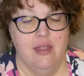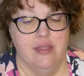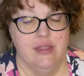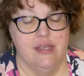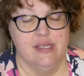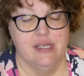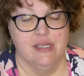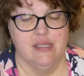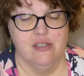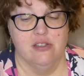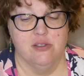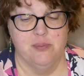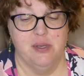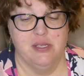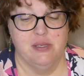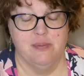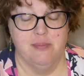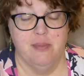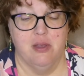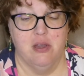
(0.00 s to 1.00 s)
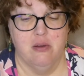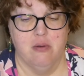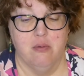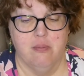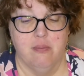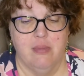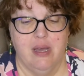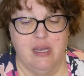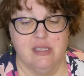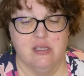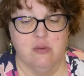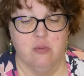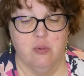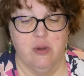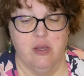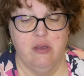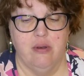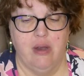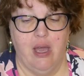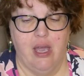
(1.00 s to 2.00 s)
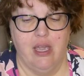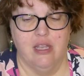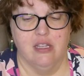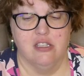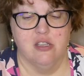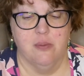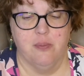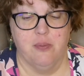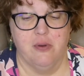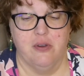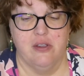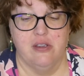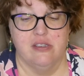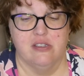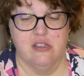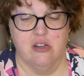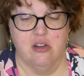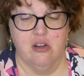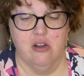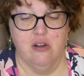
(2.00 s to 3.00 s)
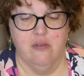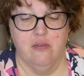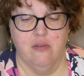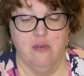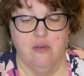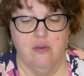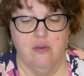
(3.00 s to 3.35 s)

the sisters must me- must reunite to preserve